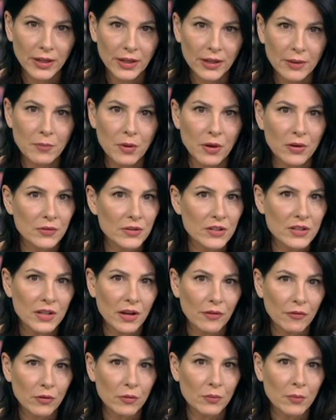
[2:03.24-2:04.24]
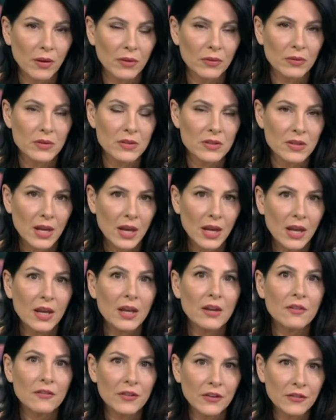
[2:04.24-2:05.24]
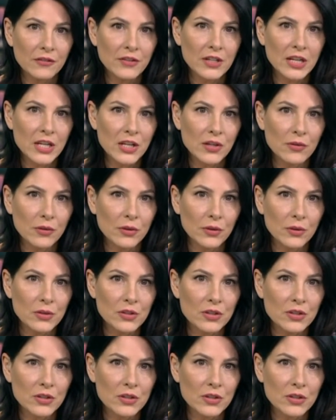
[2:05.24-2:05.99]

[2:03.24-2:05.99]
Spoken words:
him over several months. 15-year-old